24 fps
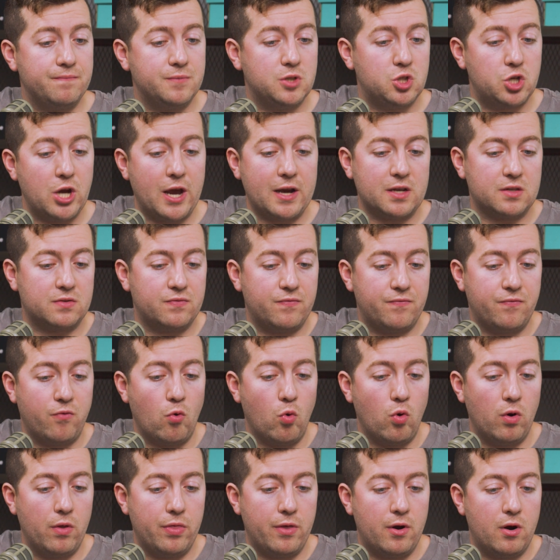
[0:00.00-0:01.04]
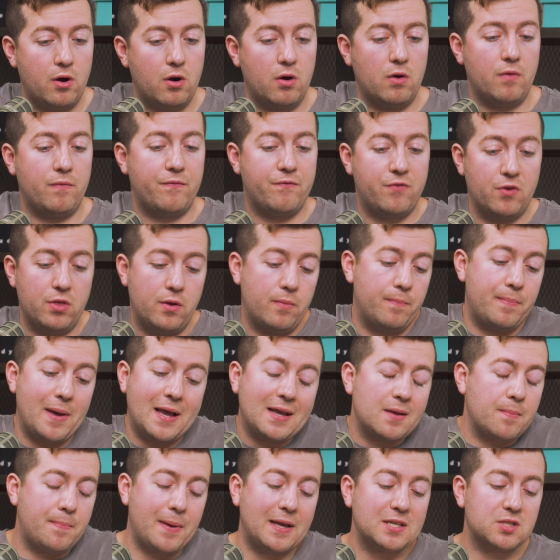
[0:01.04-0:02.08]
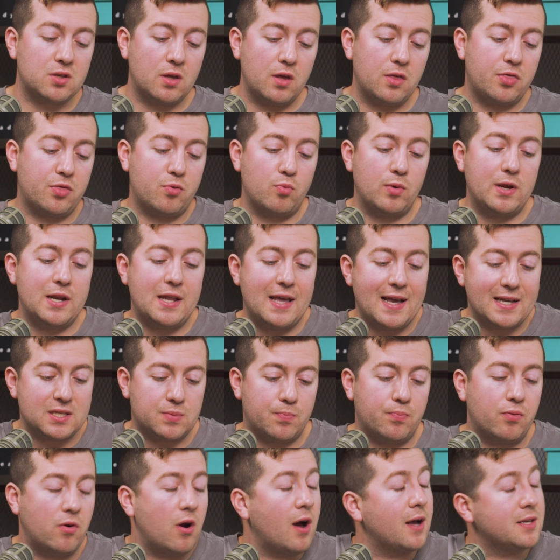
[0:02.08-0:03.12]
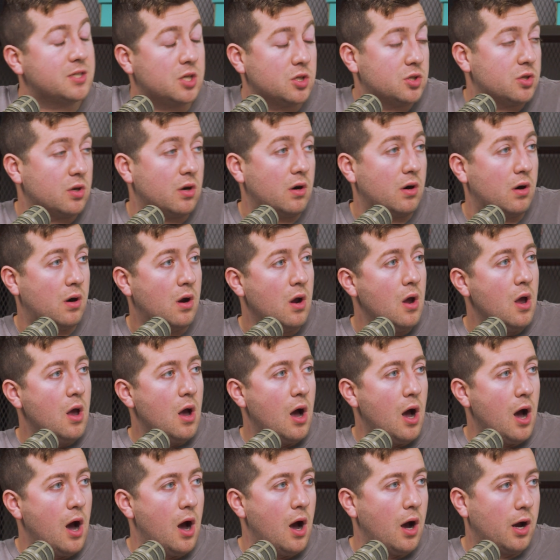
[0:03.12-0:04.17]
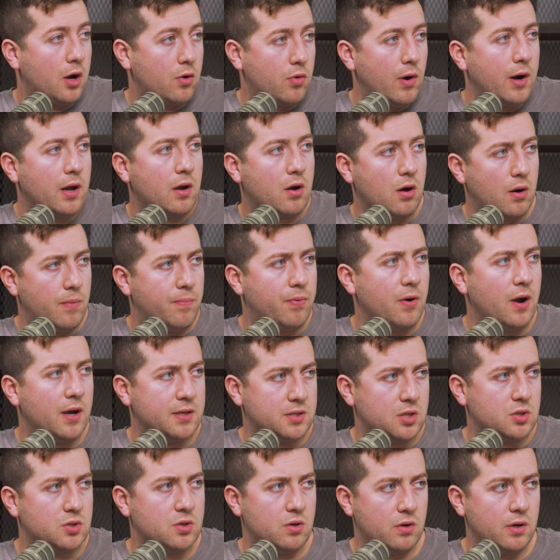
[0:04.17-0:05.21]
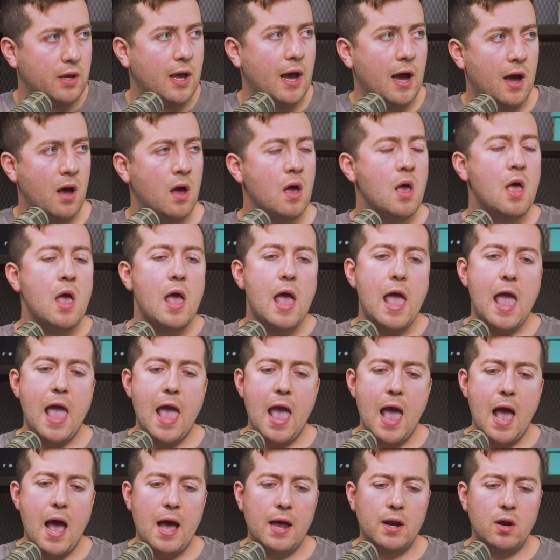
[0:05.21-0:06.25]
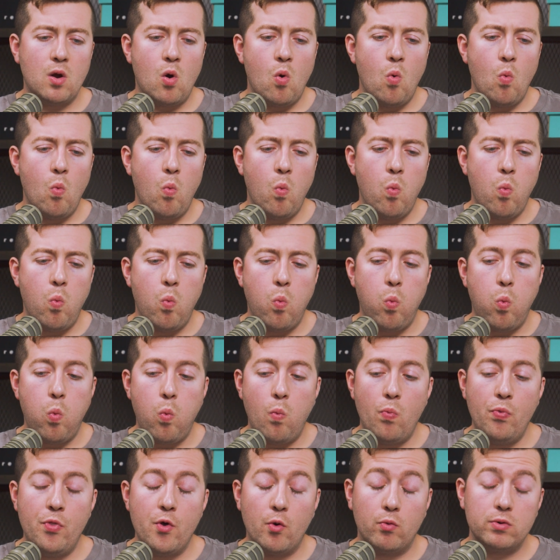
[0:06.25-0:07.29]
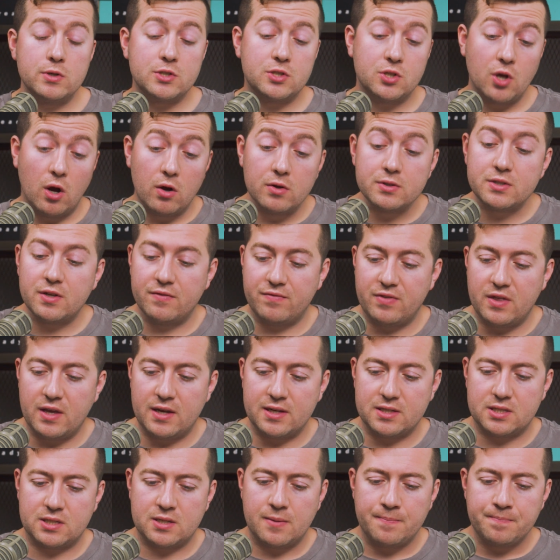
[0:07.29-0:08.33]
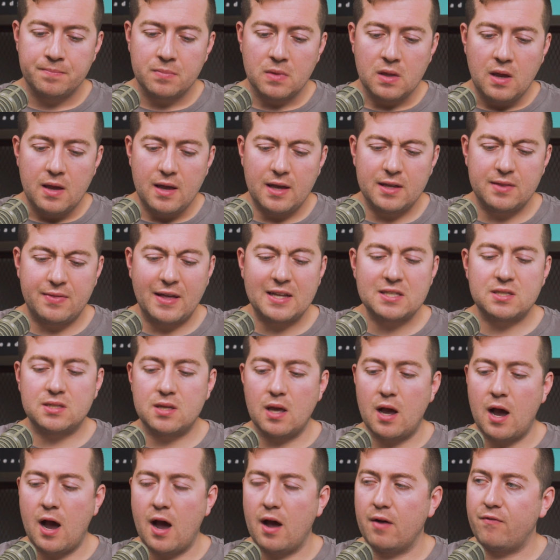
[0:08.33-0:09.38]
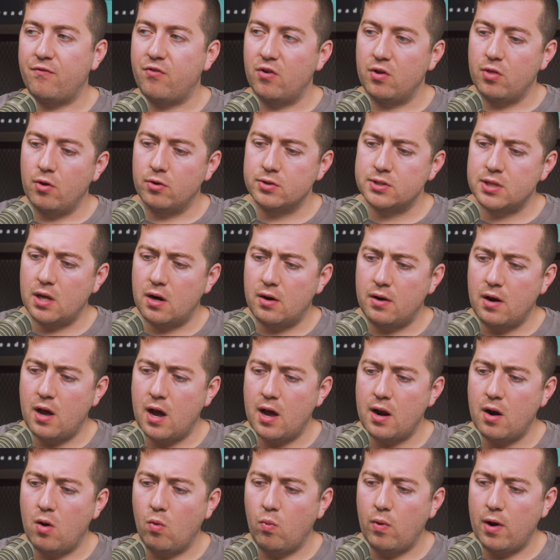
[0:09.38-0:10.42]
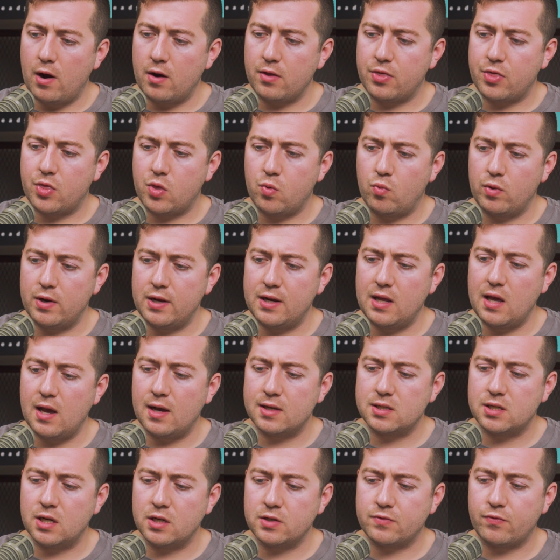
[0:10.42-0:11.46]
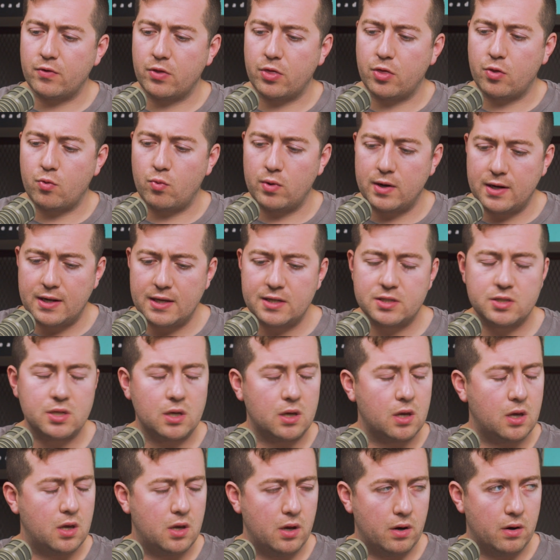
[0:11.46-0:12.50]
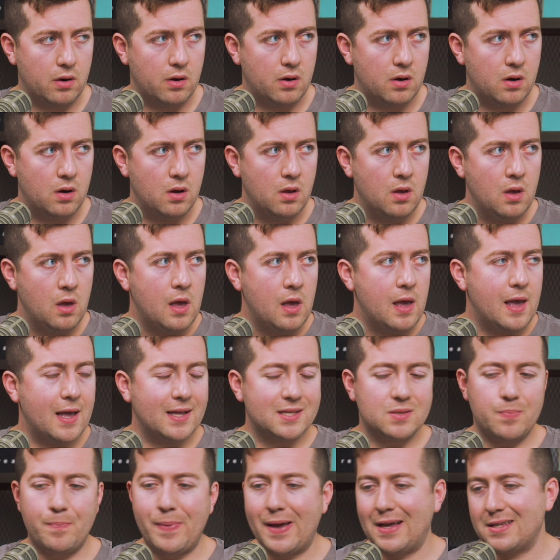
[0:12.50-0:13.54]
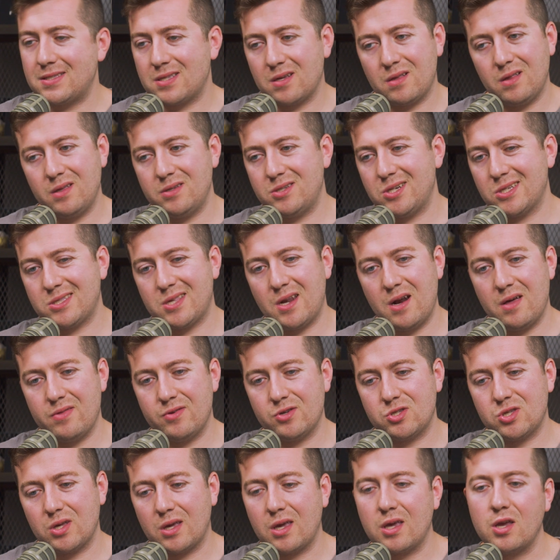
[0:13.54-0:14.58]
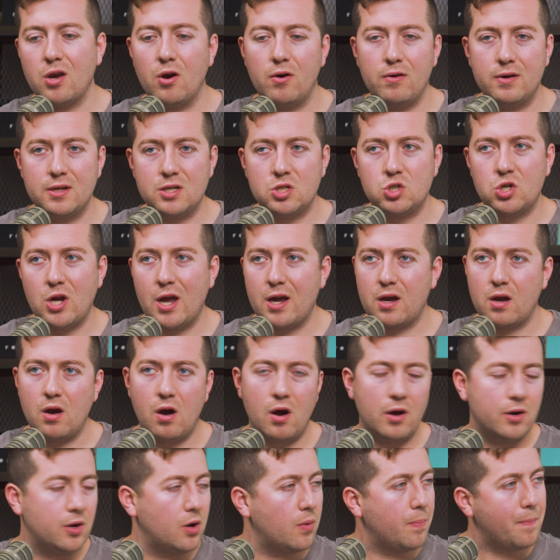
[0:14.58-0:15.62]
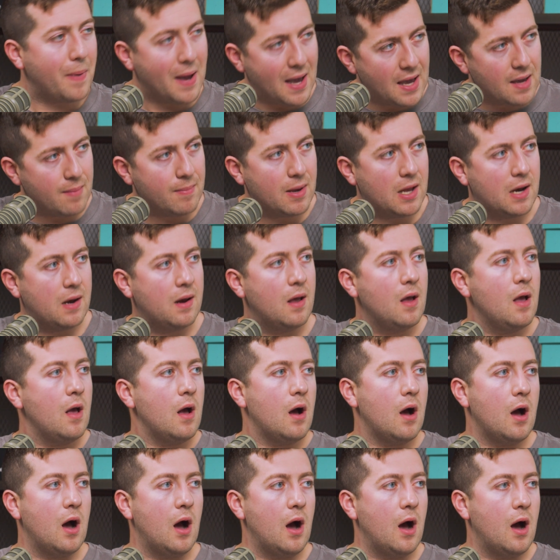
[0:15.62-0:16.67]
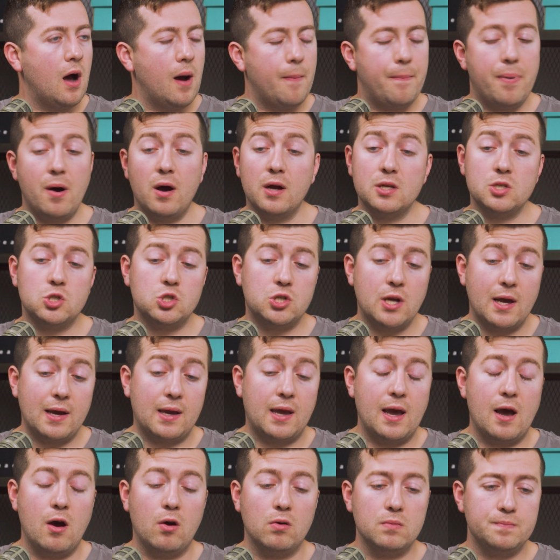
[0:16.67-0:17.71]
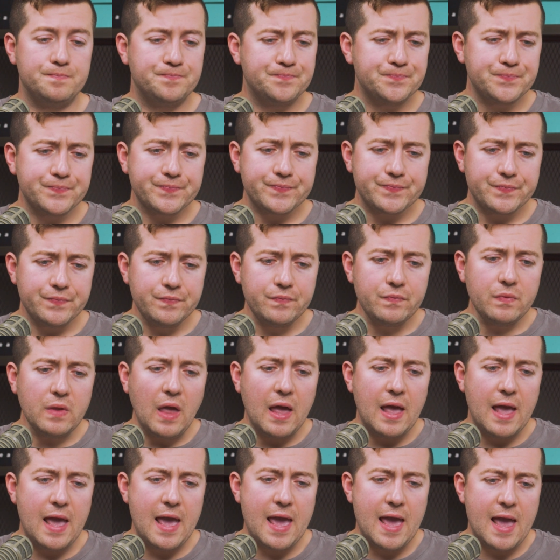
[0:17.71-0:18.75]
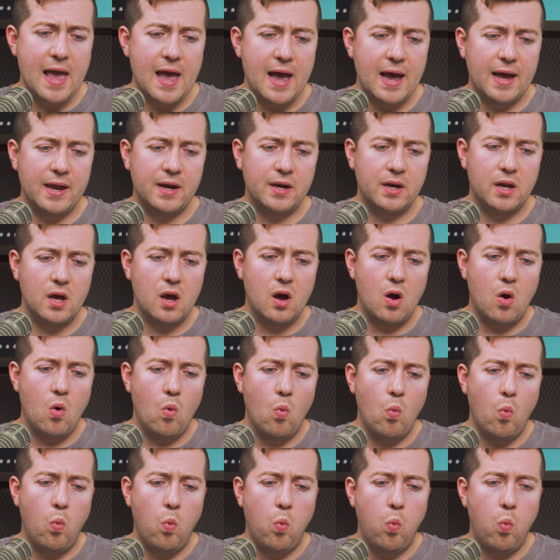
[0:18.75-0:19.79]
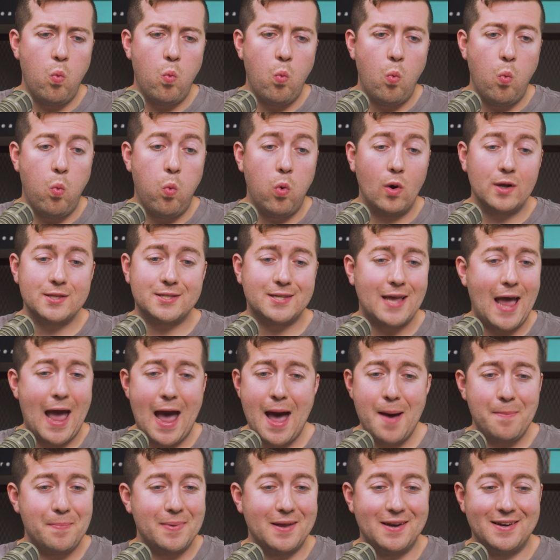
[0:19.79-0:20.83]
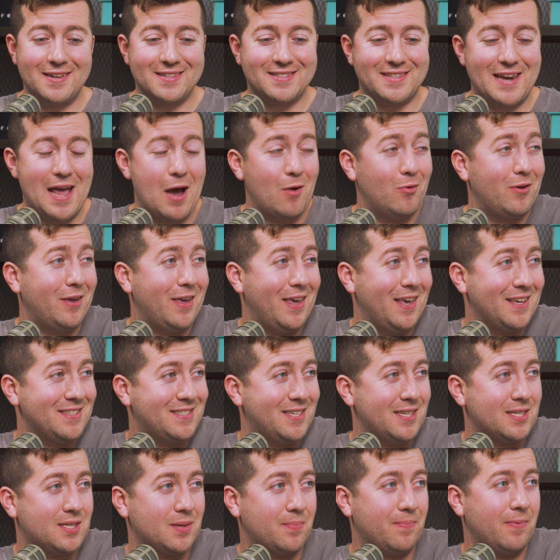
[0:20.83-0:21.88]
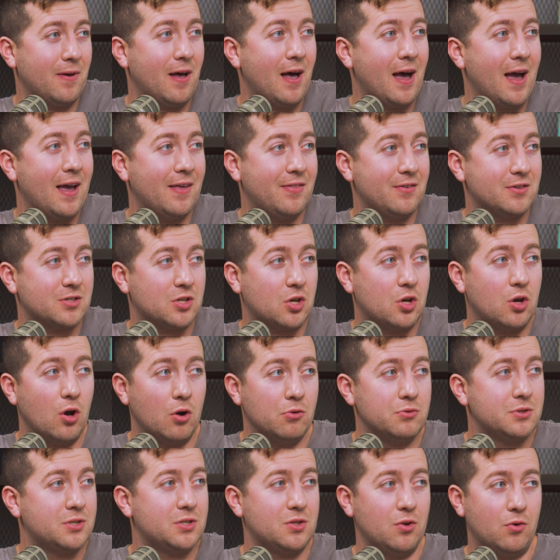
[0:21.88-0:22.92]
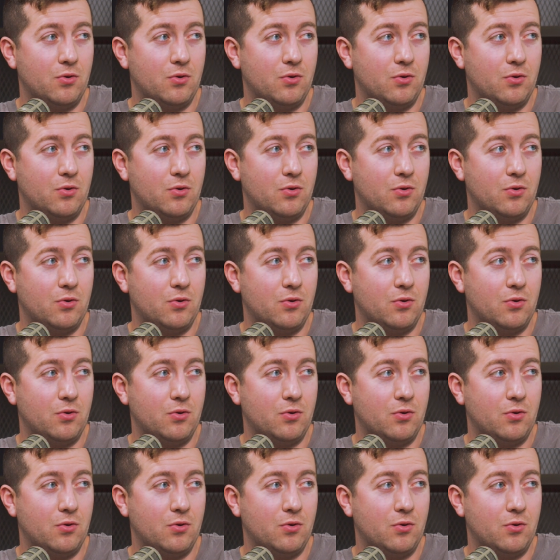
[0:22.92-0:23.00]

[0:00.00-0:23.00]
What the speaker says: checks for their basically a 3DS processor, credit card processor. Yeah, and the result of this, that's for those that are not aware, 3DS stands for 3D Secure. It's basically just another security check on your payment upon checkout. And what's happened is now Yeezy Supply, there's ghost